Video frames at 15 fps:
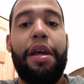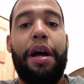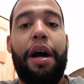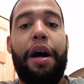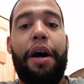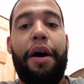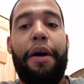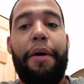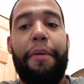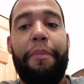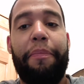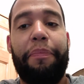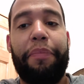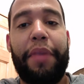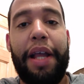
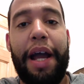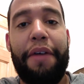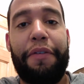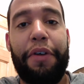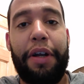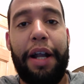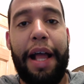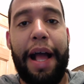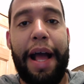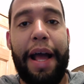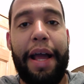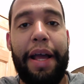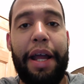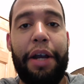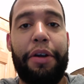After
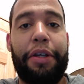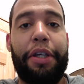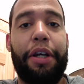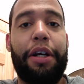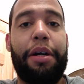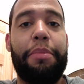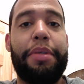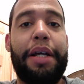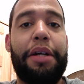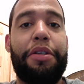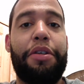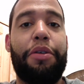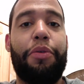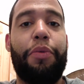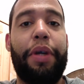that, Eric Young comes out
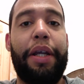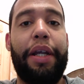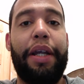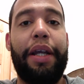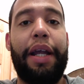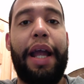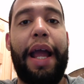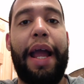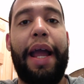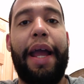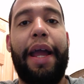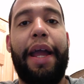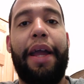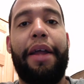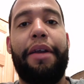to the ring,
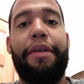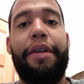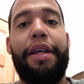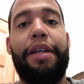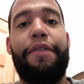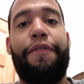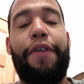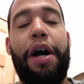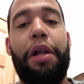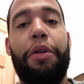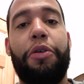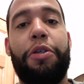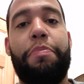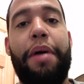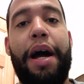and it
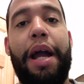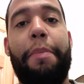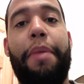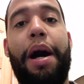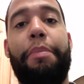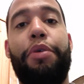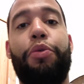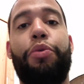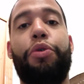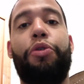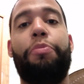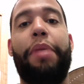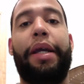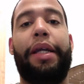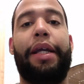follows by Bobby Roode
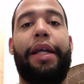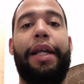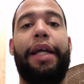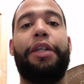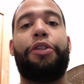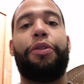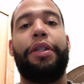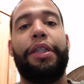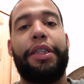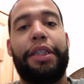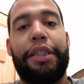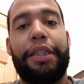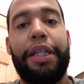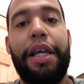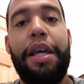making an
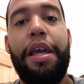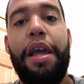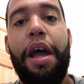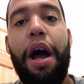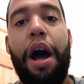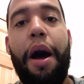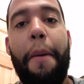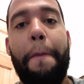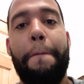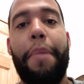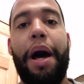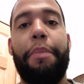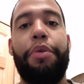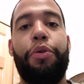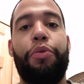entrance.
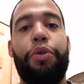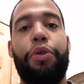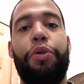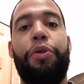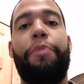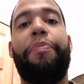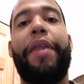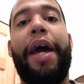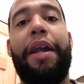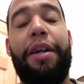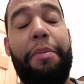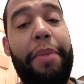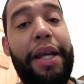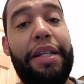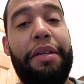Bobby Roode had an
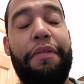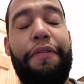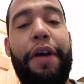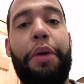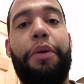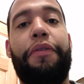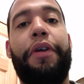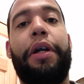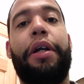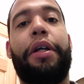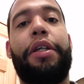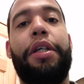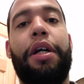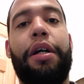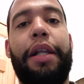amazing fight with
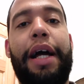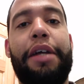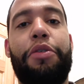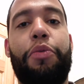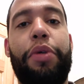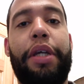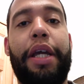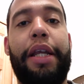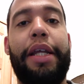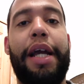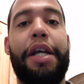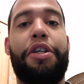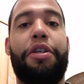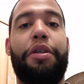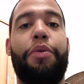Eric Young last week, and he
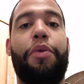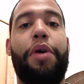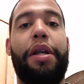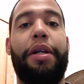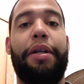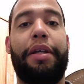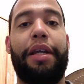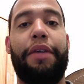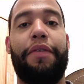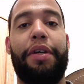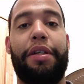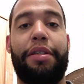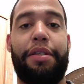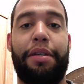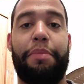actually wanted to give
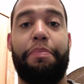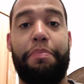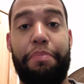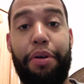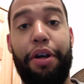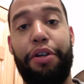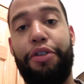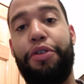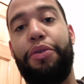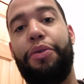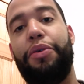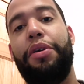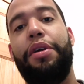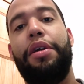us a part two